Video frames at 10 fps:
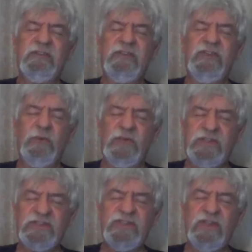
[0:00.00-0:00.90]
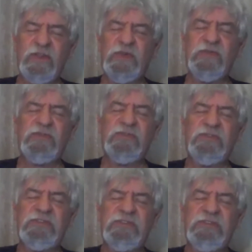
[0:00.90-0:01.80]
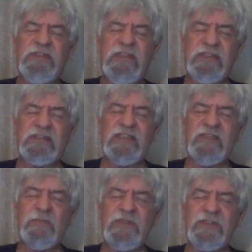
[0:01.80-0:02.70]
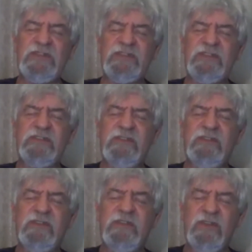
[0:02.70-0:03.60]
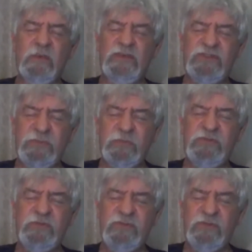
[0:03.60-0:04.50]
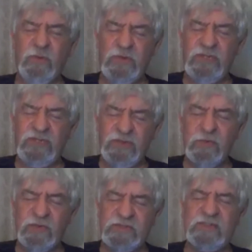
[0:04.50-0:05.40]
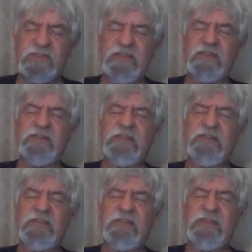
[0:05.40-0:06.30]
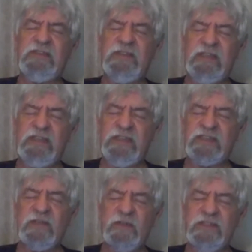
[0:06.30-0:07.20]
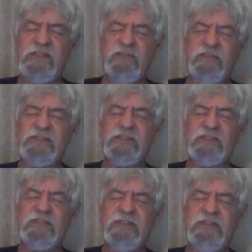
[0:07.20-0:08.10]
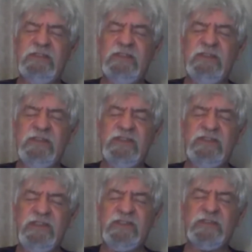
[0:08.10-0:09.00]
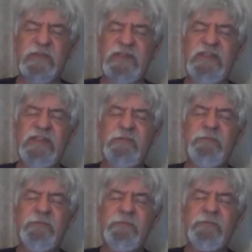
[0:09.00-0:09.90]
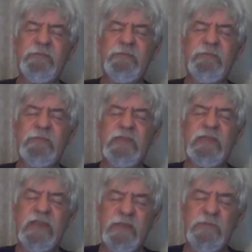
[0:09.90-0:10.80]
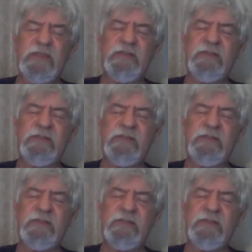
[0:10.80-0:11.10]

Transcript: you want us to go and take your message, the one, you, the one that you want taken, and let us go and deliver it. In Jesus' mighty name. Amen.